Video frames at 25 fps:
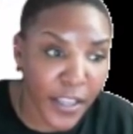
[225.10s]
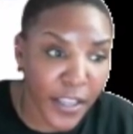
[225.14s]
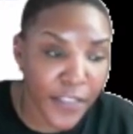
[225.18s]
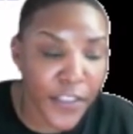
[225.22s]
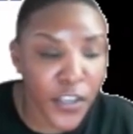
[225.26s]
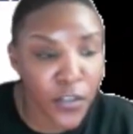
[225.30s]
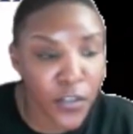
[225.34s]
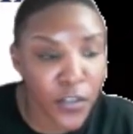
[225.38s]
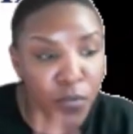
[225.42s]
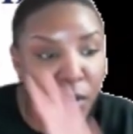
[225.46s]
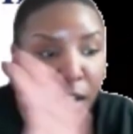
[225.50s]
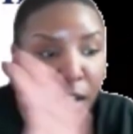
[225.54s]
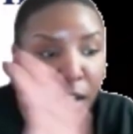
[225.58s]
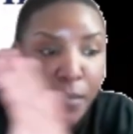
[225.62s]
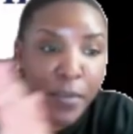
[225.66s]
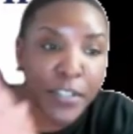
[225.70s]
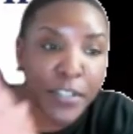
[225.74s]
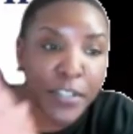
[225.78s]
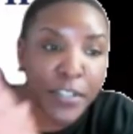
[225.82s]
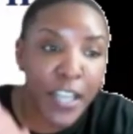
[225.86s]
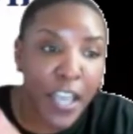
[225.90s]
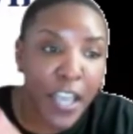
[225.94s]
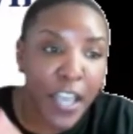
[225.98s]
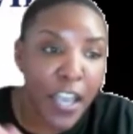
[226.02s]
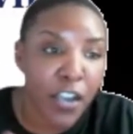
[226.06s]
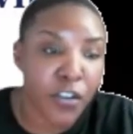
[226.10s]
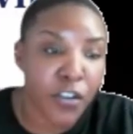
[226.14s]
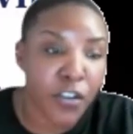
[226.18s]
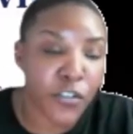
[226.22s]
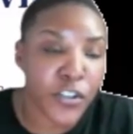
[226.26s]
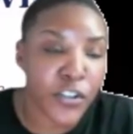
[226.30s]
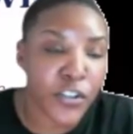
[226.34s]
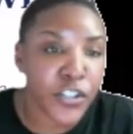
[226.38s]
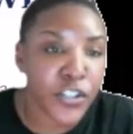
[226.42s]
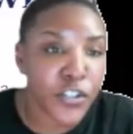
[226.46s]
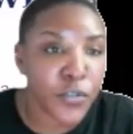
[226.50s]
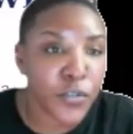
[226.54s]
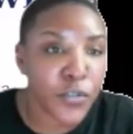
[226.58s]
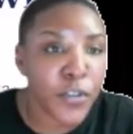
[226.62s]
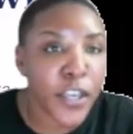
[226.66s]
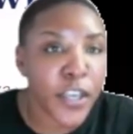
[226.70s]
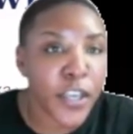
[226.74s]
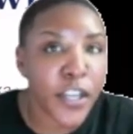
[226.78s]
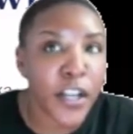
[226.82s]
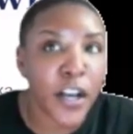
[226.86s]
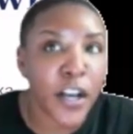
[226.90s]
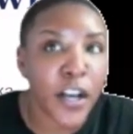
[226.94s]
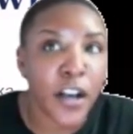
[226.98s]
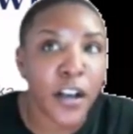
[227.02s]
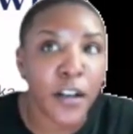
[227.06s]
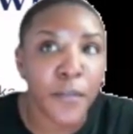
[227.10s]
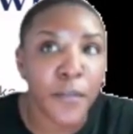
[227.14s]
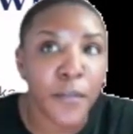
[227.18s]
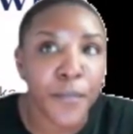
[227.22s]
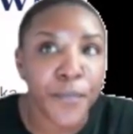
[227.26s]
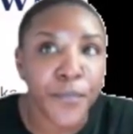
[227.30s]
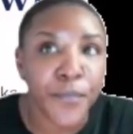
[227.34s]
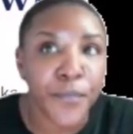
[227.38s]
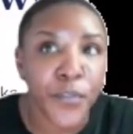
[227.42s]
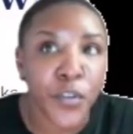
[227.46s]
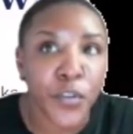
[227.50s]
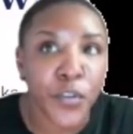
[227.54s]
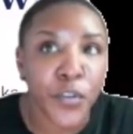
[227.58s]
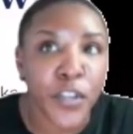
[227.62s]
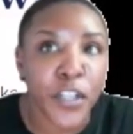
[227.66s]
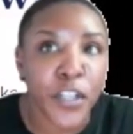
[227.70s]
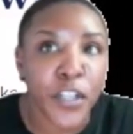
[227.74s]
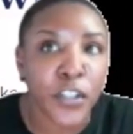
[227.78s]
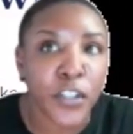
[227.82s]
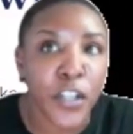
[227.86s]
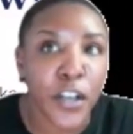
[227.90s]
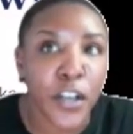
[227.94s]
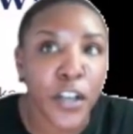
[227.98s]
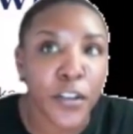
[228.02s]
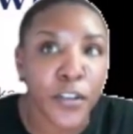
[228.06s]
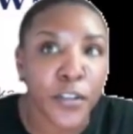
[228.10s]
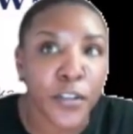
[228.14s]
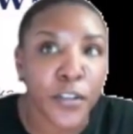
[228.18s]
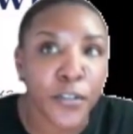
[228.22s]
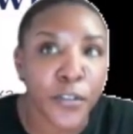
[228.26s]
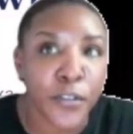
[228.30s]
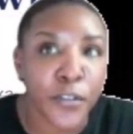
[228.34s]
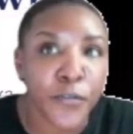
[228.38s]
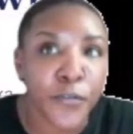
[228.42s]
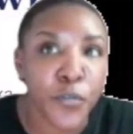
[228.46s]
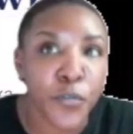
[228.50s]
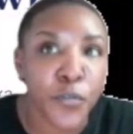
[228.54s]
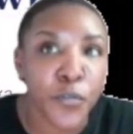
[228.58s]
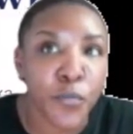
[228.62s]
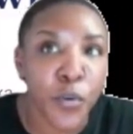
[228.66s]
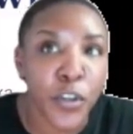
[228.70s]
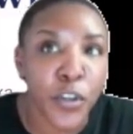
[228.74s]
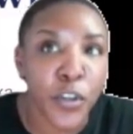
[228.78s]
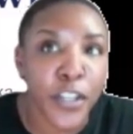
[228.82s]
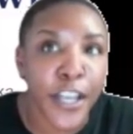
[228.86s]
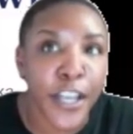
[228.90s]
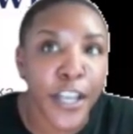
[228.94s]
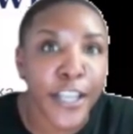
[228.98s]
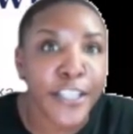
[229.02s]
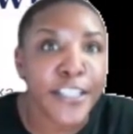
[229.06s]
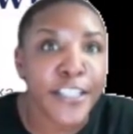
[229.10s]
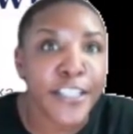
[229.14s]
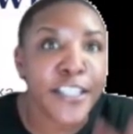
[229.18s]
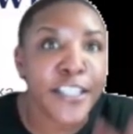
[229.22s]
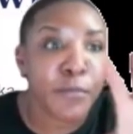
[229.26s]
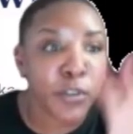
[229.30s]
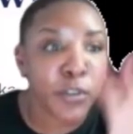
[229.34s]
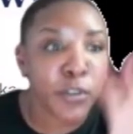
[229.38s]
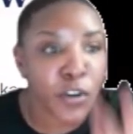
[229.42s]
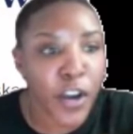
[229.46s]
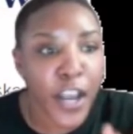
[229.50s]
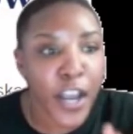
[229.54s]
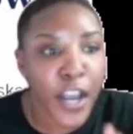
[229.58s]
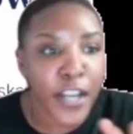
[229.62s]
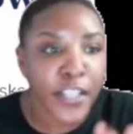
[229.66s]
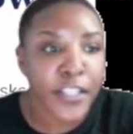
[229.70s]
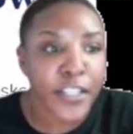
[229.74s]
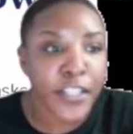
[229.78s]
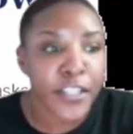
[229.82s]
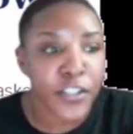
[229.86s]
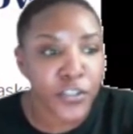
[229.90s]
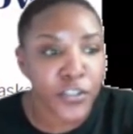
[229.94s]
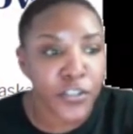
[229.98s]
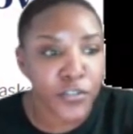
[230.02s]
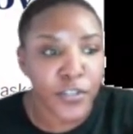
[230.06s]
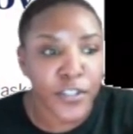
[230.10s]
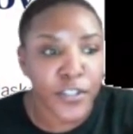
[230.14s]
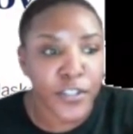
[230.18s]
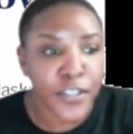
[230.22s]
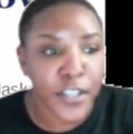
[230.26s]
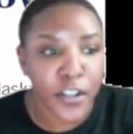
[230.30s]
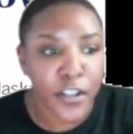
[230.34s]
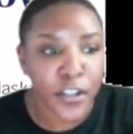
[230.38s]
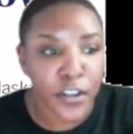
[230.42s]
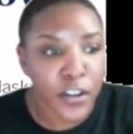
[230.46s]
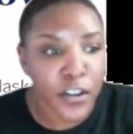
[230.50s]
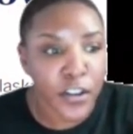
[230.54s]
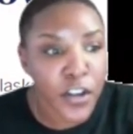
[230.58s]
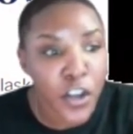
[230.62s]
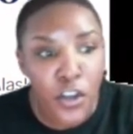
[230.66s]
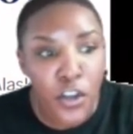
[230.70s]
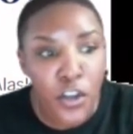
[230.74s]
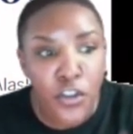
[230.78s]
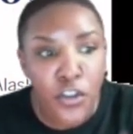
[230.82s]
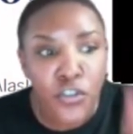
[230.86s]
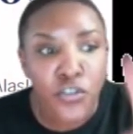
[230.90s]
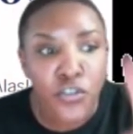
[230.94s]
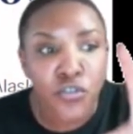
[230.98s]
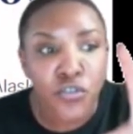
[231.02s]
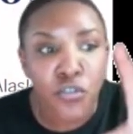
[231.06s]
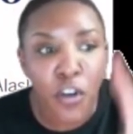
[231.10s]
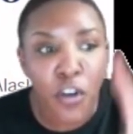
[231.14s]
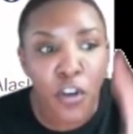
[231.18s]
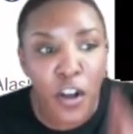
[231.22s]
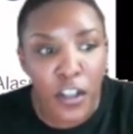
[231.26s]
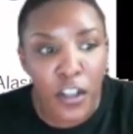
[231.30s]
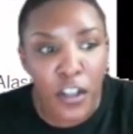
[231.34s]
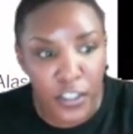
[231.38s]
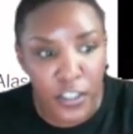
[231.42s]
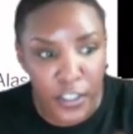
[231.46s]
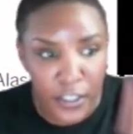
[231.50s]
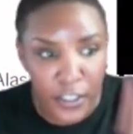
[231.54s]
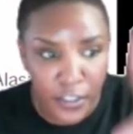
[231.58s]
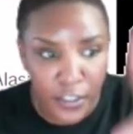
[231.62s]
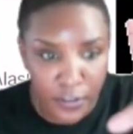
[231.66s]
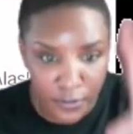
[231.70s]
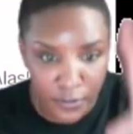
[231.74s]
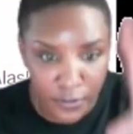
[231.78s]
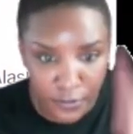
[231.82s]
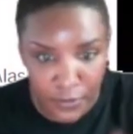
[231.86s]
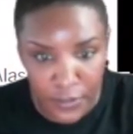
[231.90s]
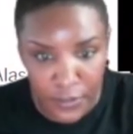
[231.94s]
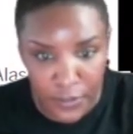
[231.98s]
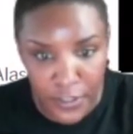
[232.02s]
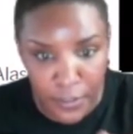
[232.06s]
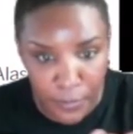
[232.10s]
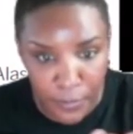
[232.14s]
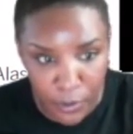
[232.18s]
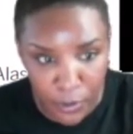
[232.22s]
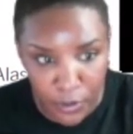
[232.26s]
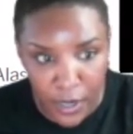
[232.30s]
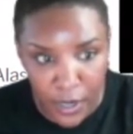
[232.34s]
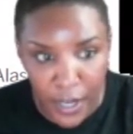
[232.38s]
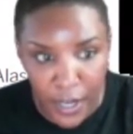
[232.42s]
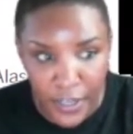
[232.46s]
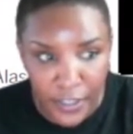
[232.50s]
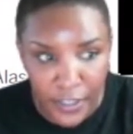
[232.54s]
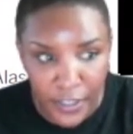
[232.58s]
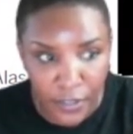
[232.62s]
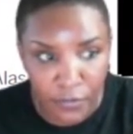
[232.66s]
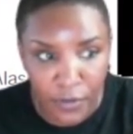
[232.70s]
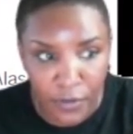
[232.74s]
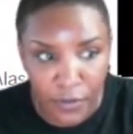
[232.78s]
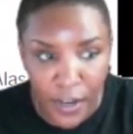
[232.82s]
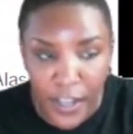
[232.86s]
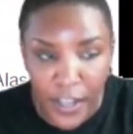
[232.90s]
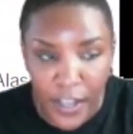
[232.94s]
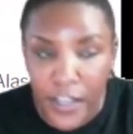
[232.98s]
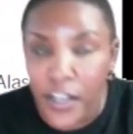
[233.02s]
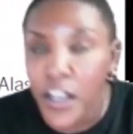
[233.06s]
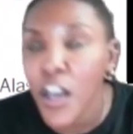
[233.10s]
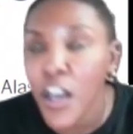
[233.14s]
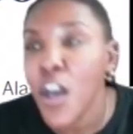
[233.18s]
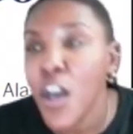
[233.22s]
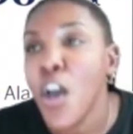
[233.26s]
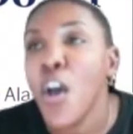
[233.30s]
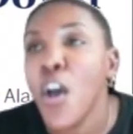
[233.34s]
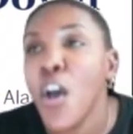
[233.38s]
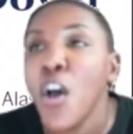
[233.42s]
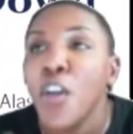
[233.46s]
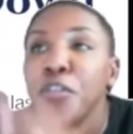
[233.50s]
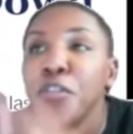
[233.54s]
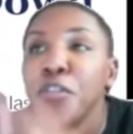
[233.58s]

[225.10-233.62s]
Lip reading: right? And then you come into Anchorage and you get a few more like Democratic districts that are strongly Democratic, right?